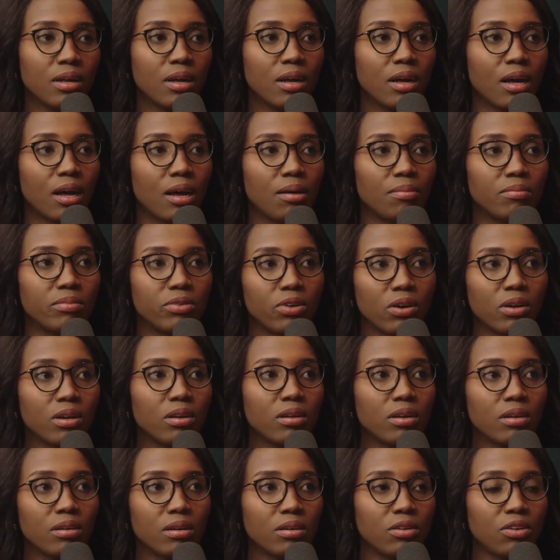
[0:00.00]

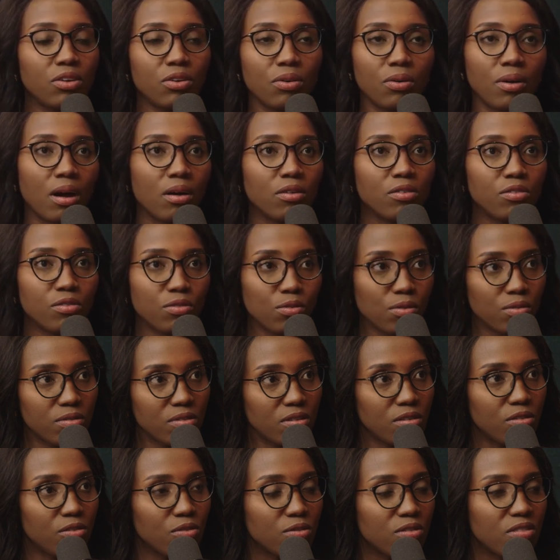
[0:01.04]
Don't, outsource
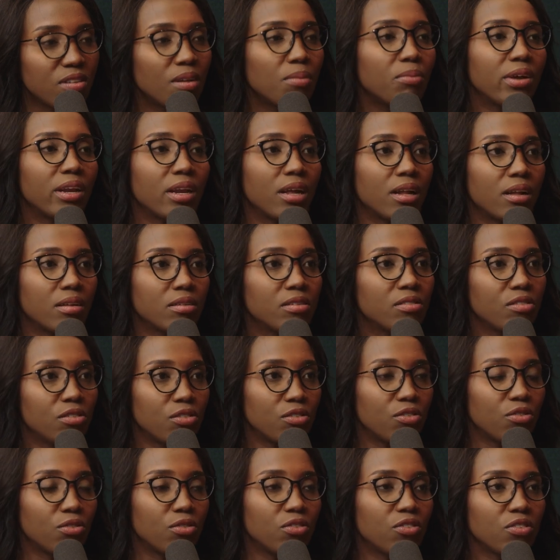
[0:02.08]
it to someone else to
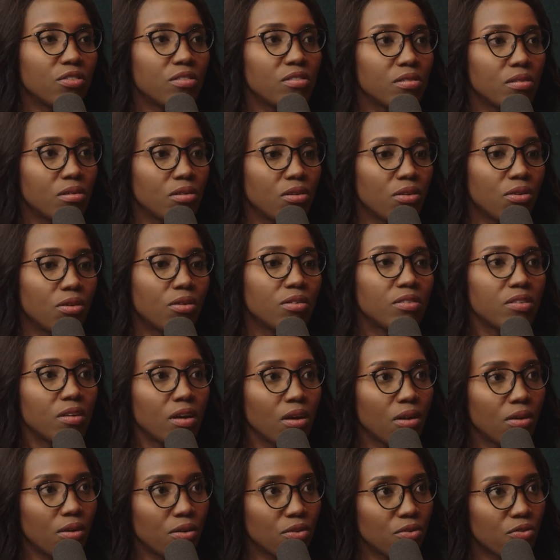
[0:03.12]
do. Just,
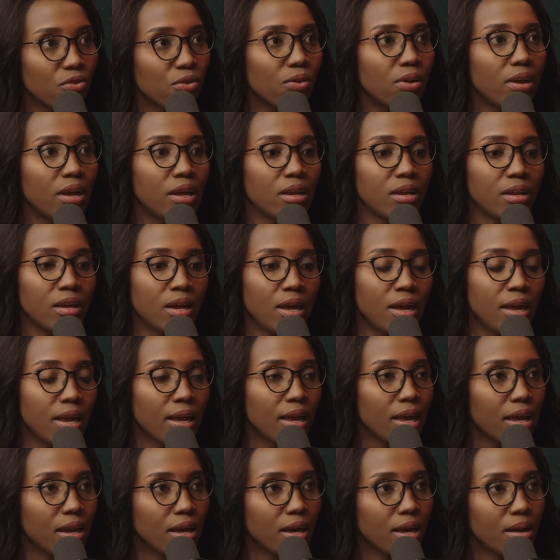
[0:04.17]
take control and
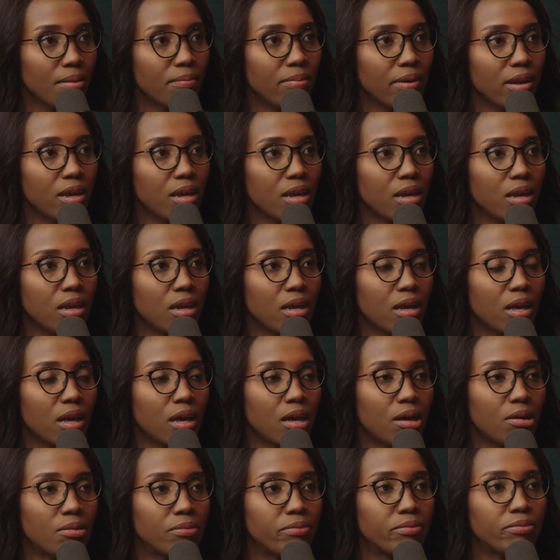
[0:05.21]
get a company,
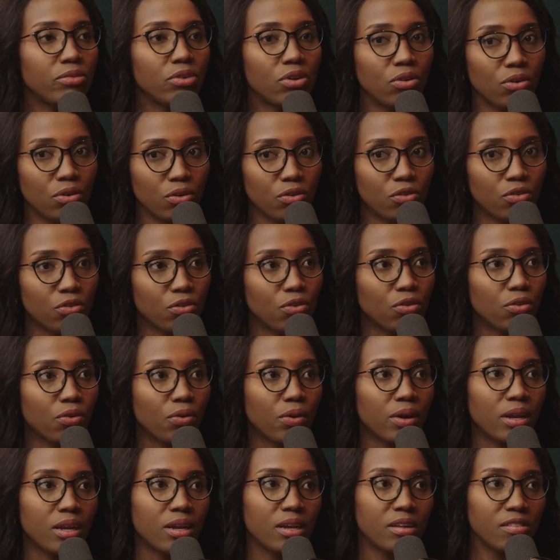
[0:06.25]
to go
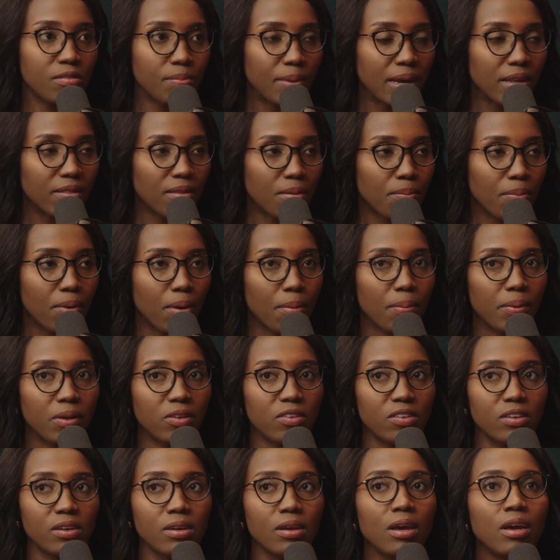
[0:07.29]
and inspect the
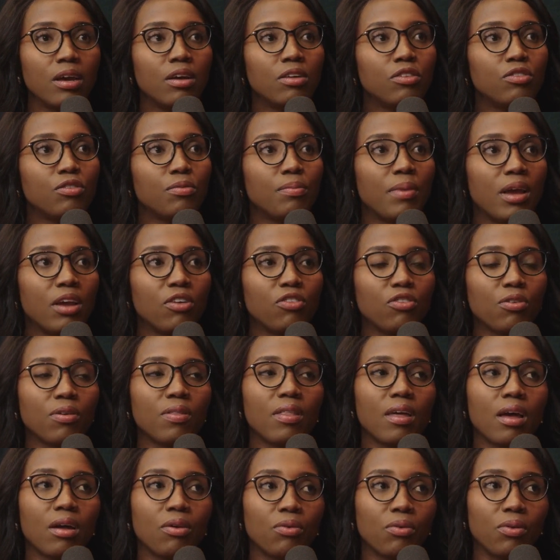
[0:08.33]
property to make sure
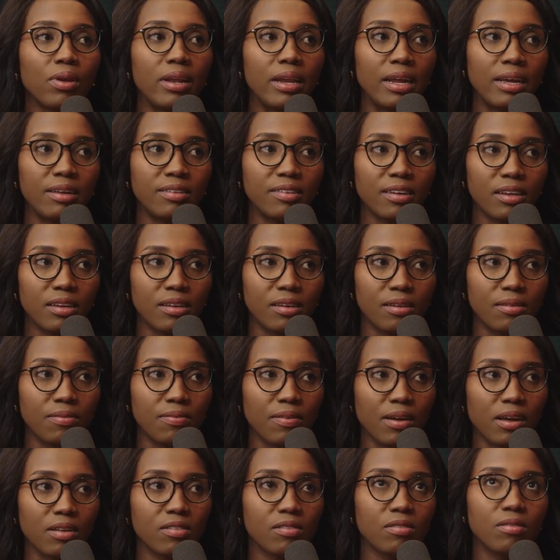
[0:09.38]
there are no latent
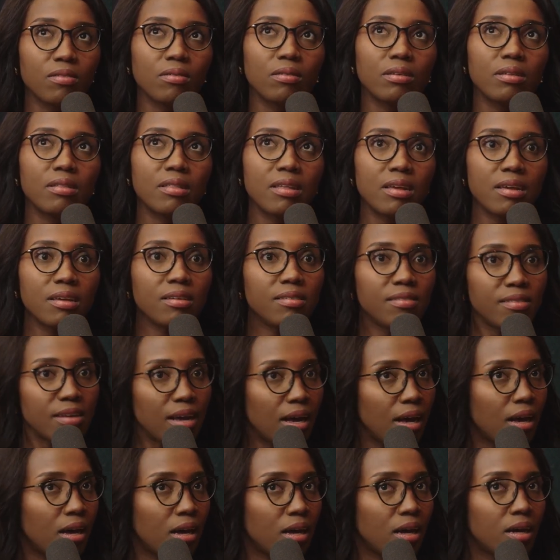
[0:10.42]
defects. These
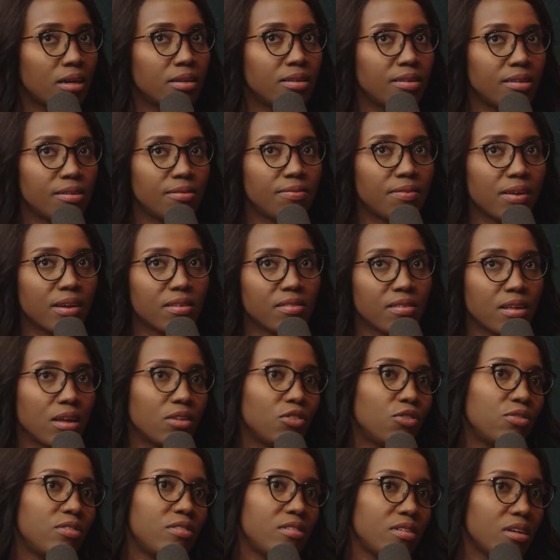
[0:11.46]
are defects
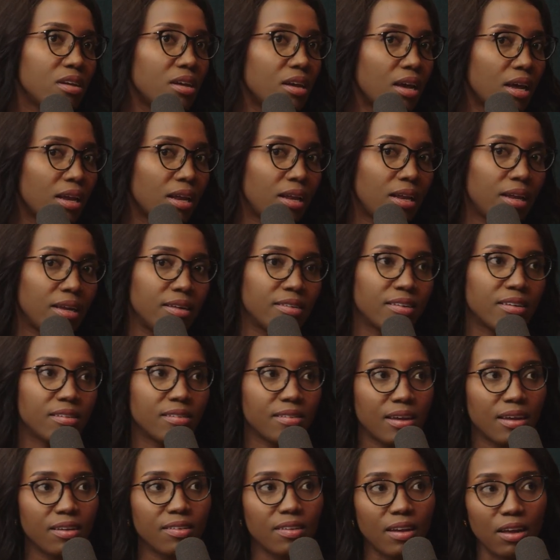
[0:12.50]
that you see at a later
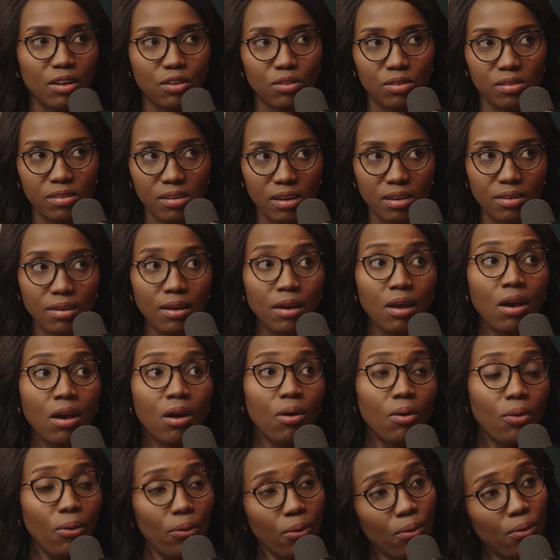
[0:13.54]
stage, like you said,
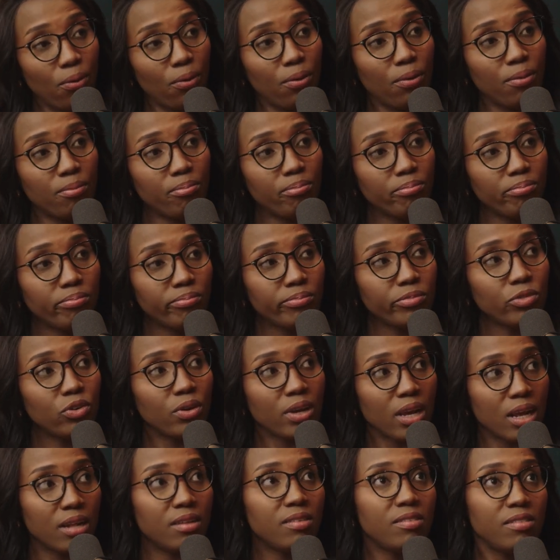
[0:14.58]
or you
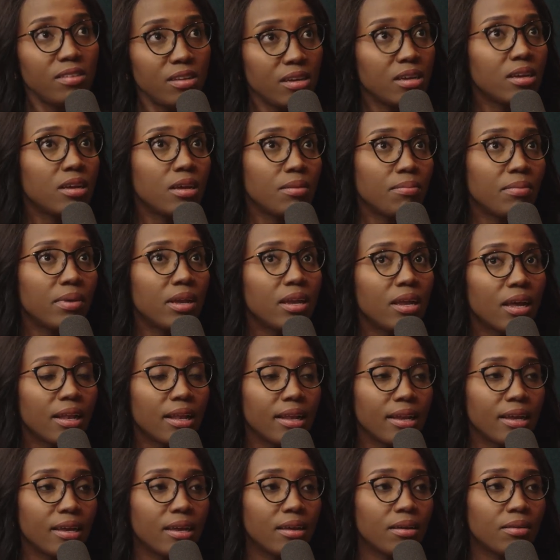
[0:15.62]
can see
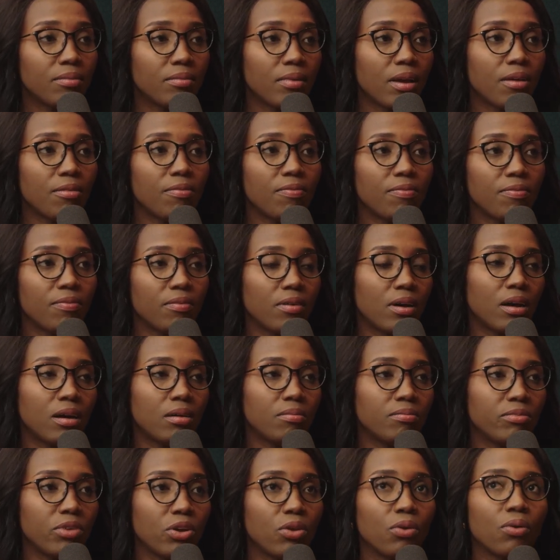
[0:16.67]
immediately if, a
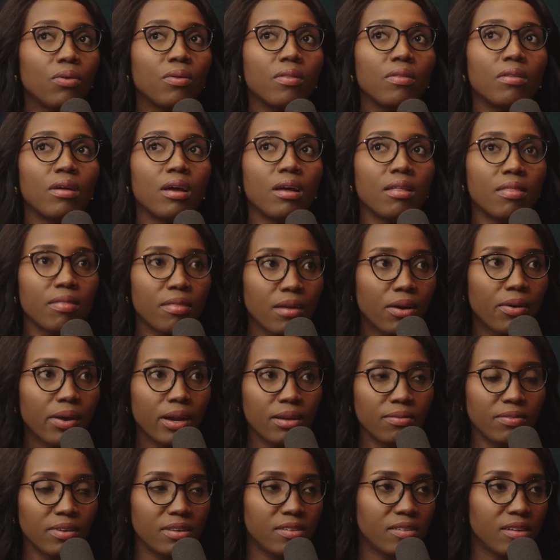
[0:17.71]
thorough
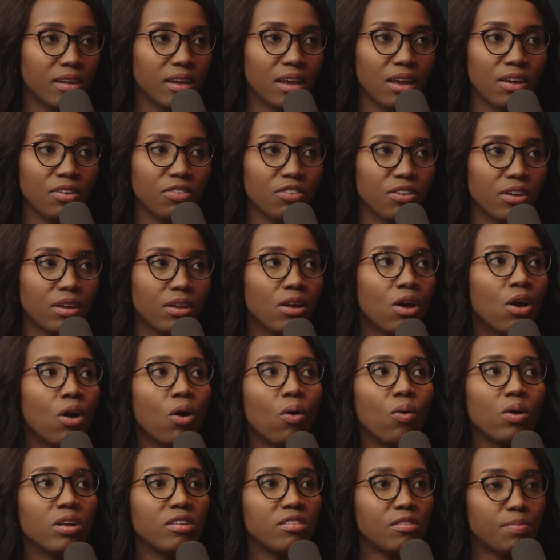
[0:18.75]
investigation
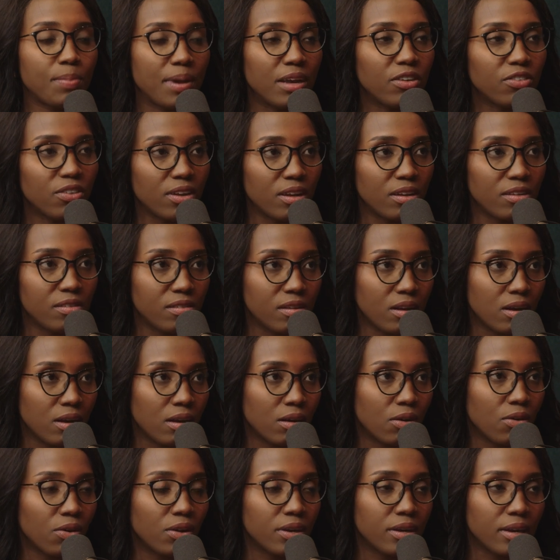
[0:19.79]
or inspection is
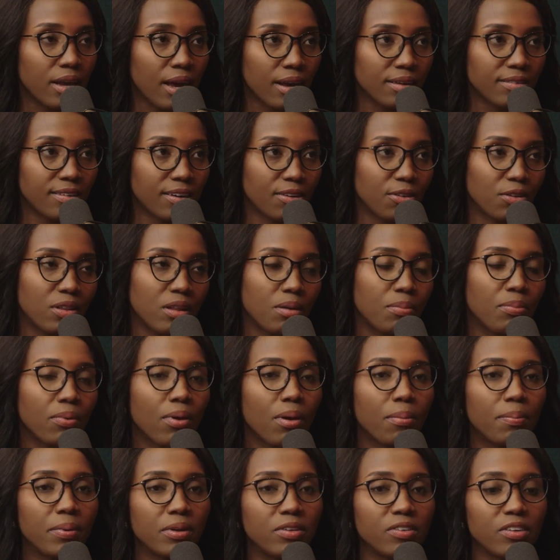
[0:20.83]
conducted on the
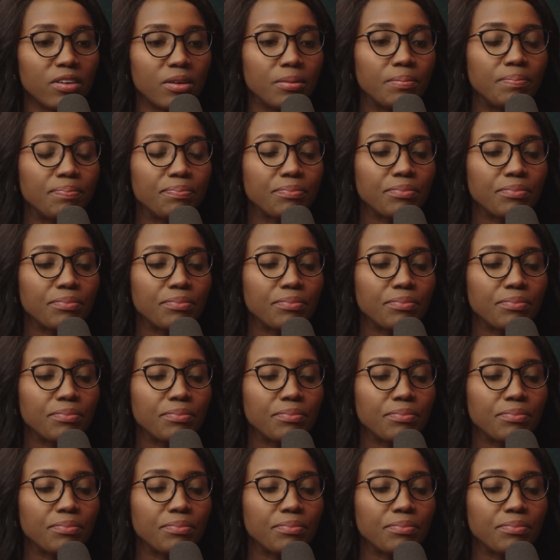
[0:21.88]
property.